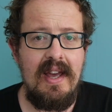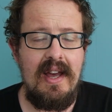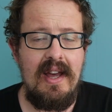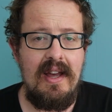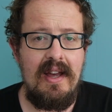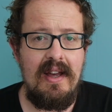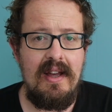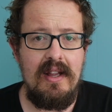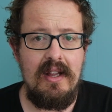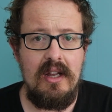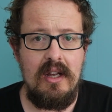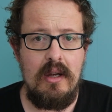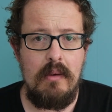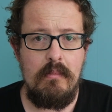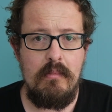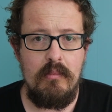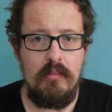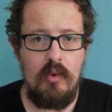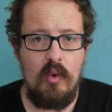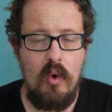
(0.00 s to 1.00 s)

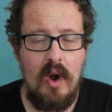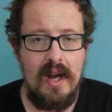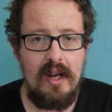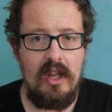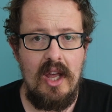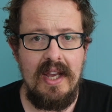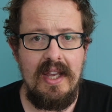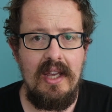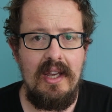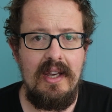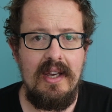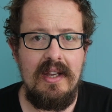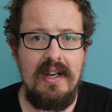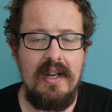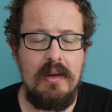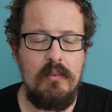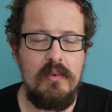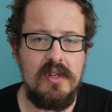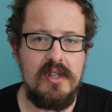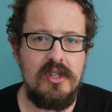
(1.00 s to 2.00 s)
I'm quite liking it.
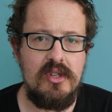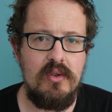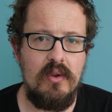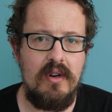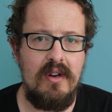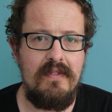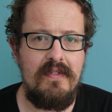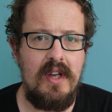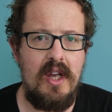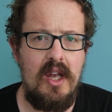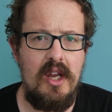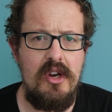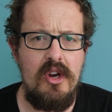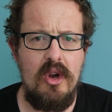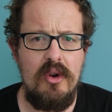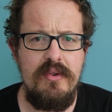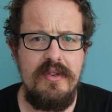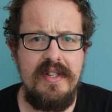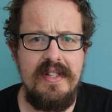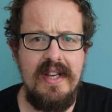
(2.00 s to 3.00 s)
It was sort of a
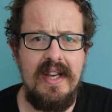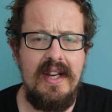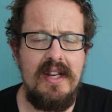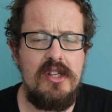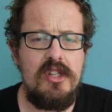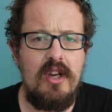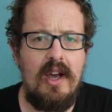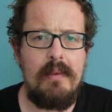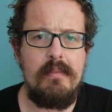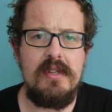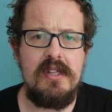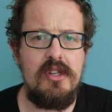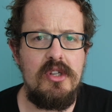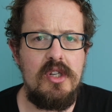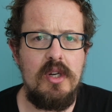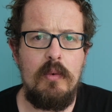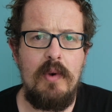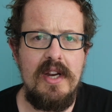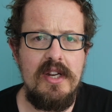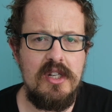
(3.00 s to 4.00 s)
no dig type
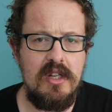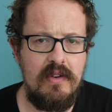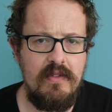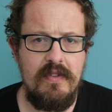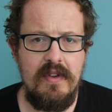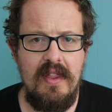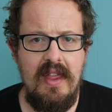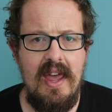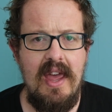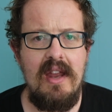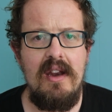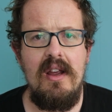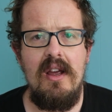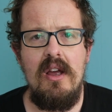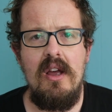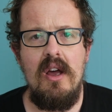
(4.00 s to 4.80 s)
situation for that.